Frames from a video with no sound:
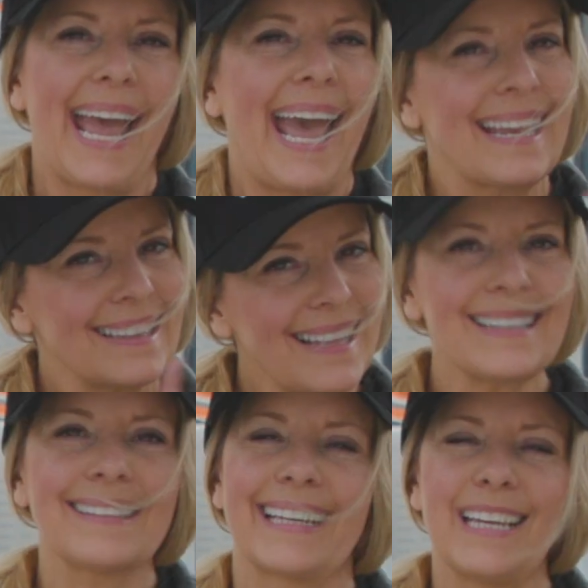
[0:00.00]
And
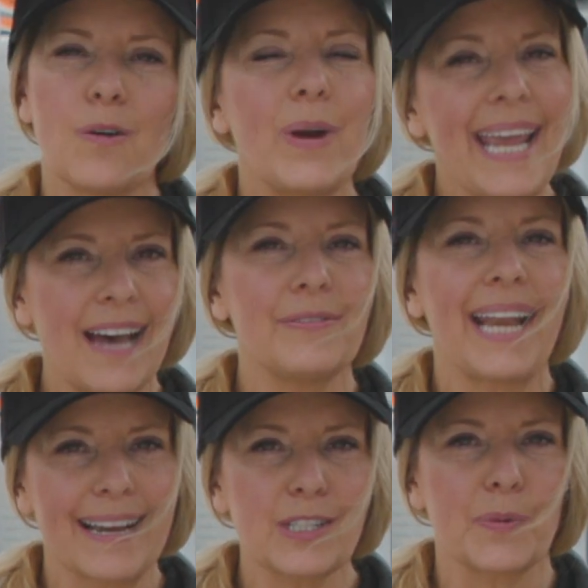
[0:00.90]
luckily, we have an
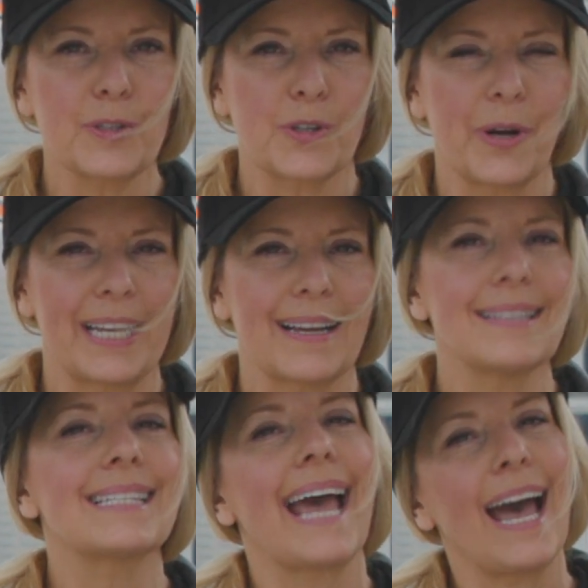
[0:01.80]
expert joining
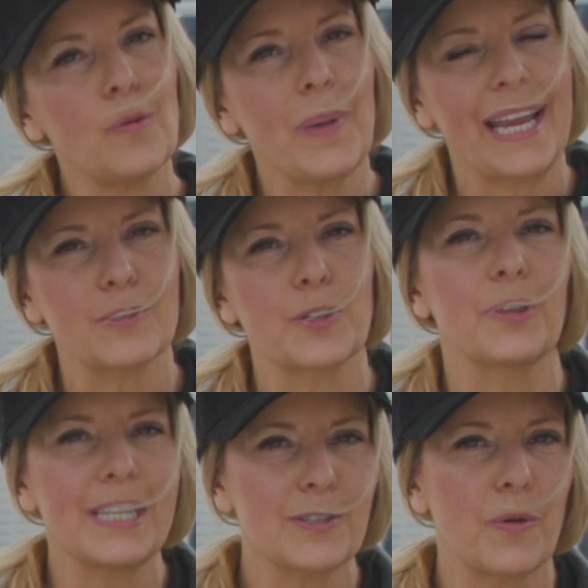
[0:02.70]
us to help answer
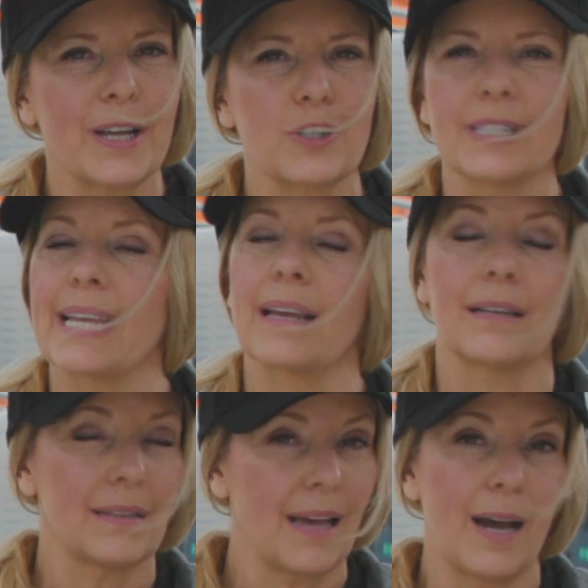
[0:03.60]
these questions and a
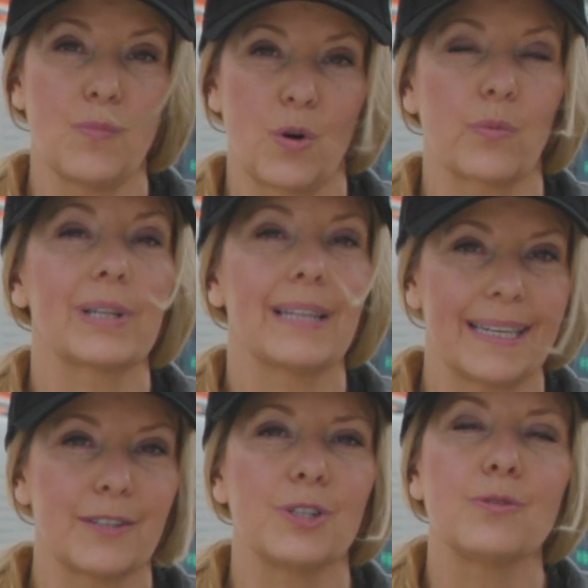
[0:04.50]
lot more
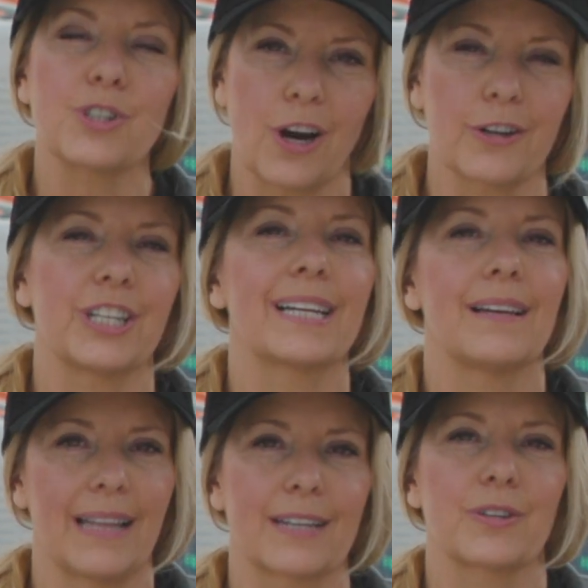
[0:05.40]
related to charging
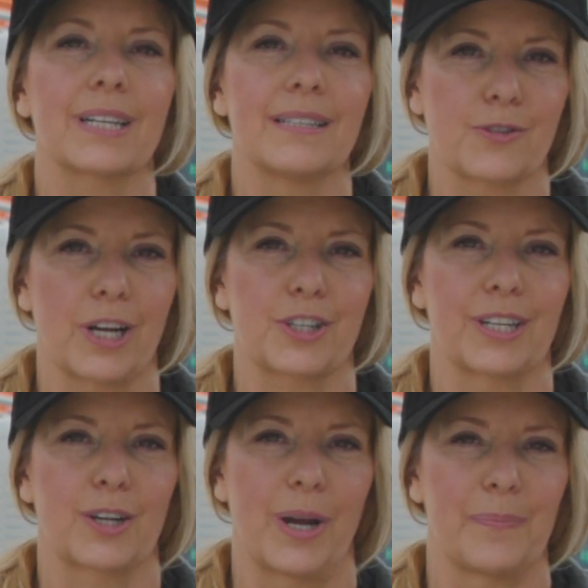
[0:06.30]
electric construction
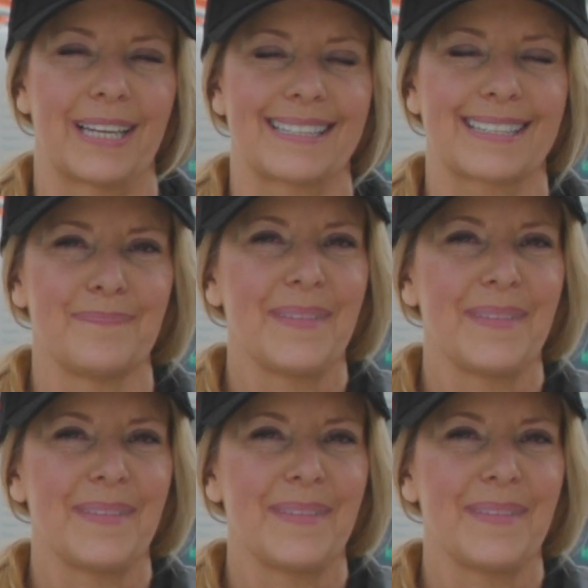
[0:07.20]
equipment.